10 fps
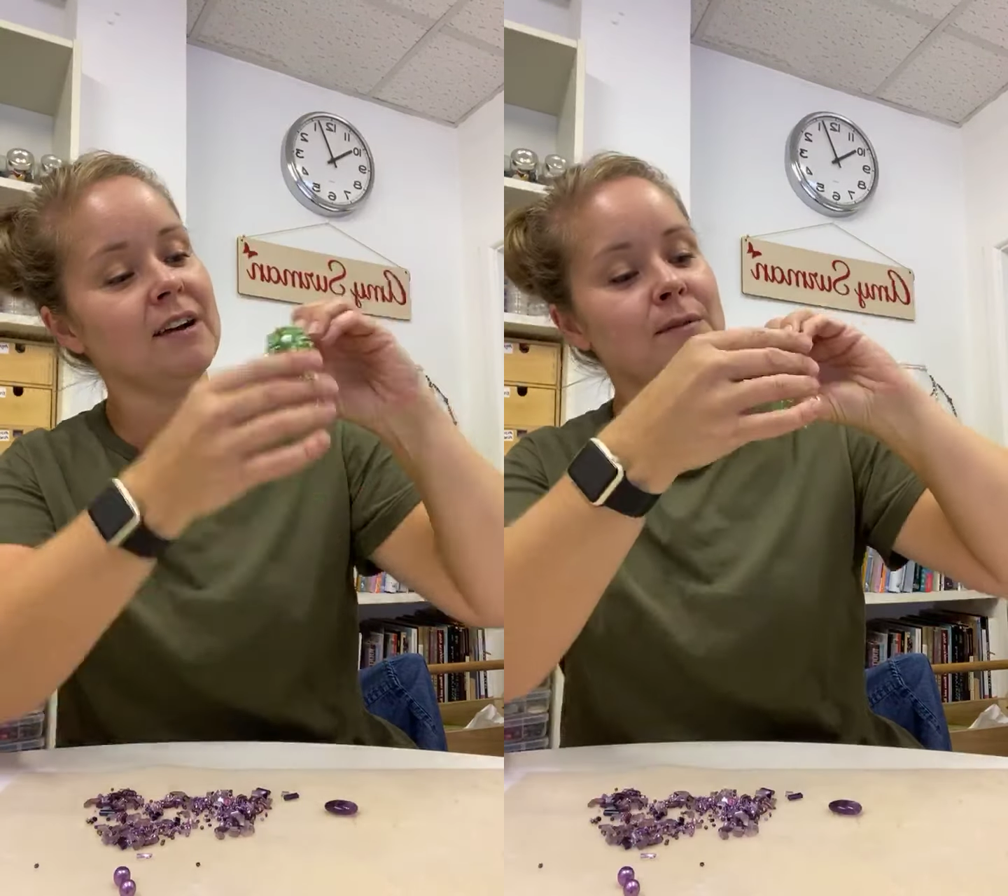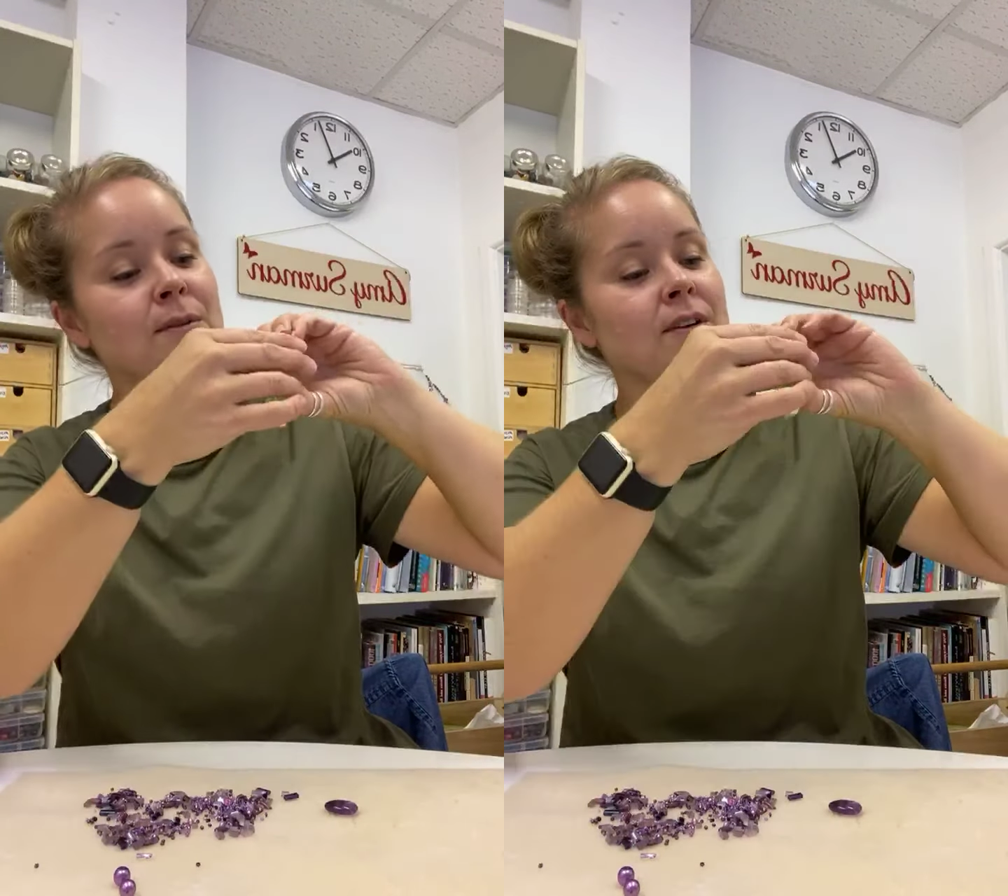I
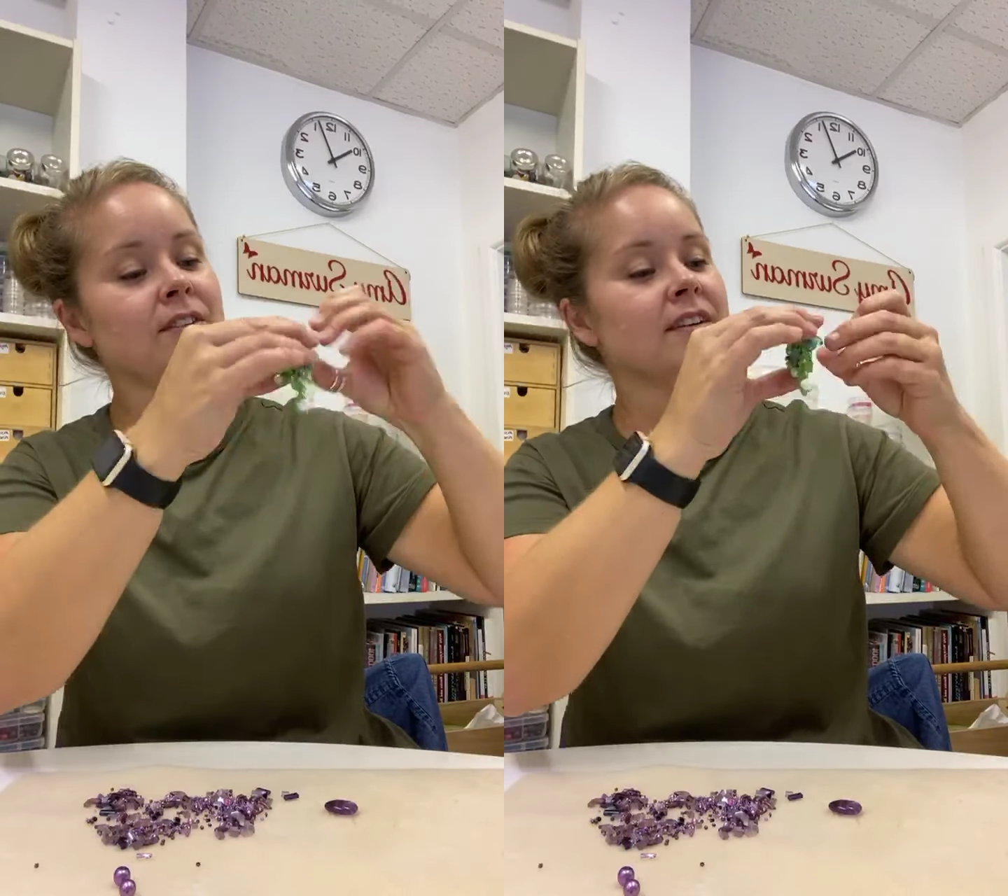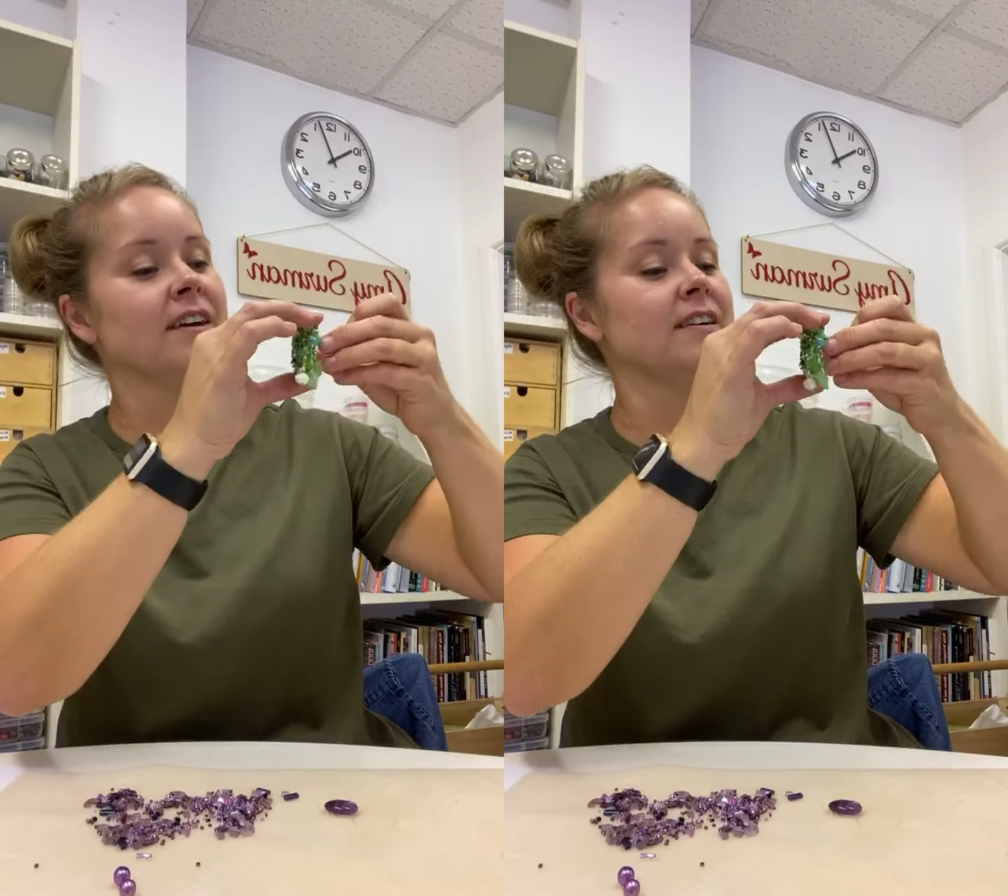was
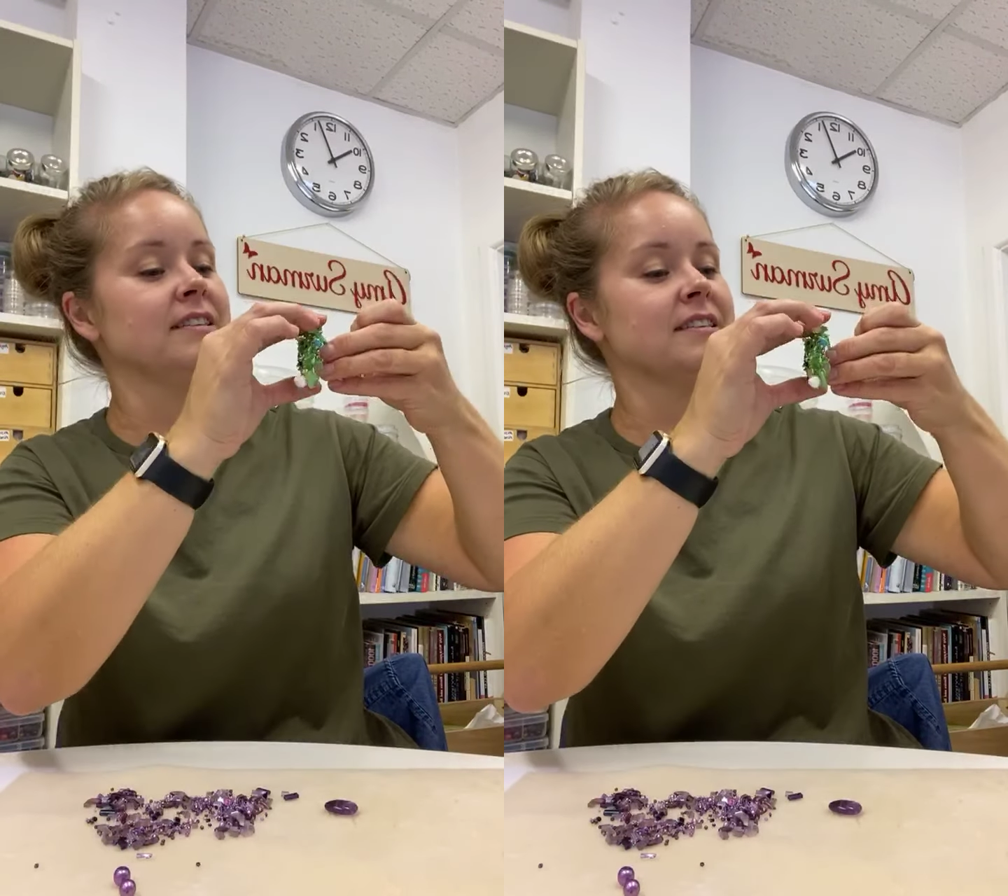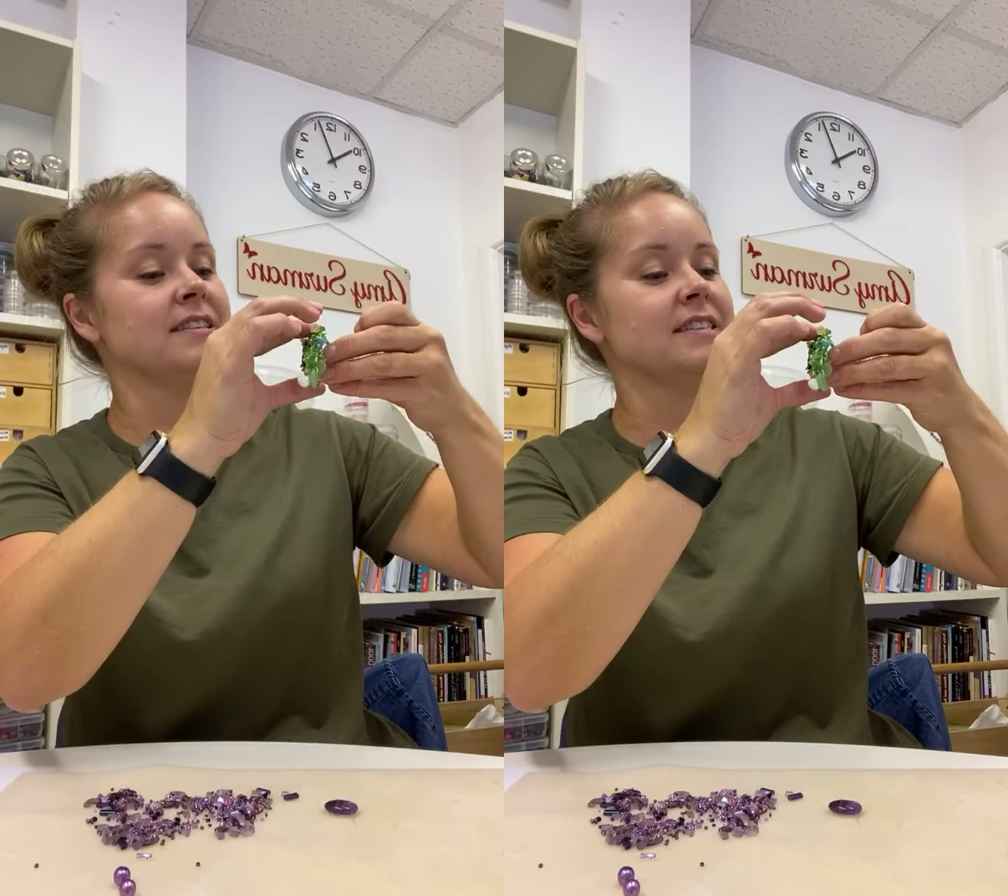going
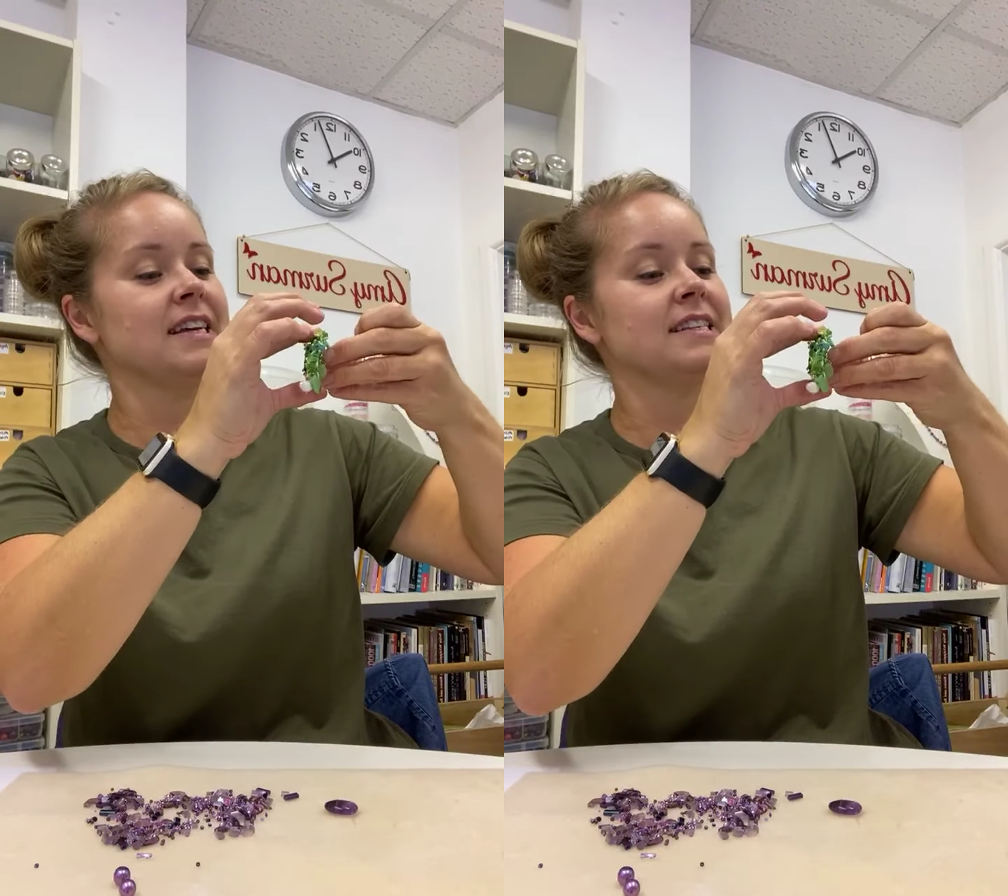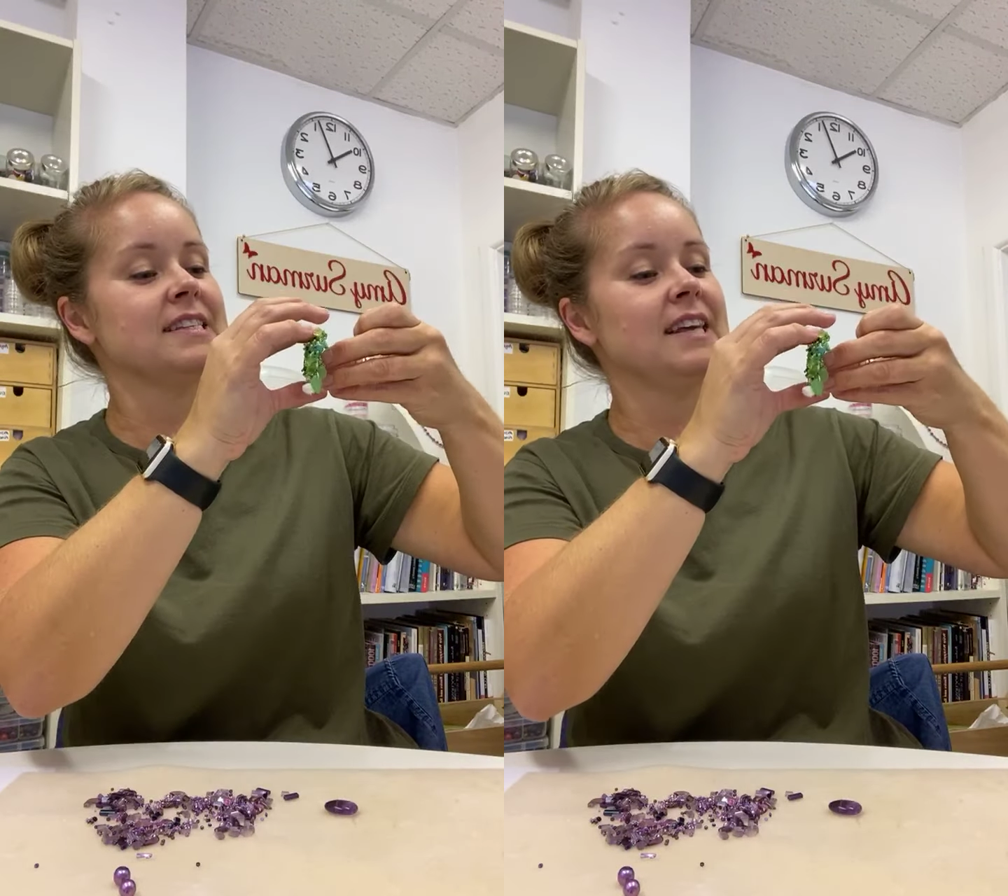to set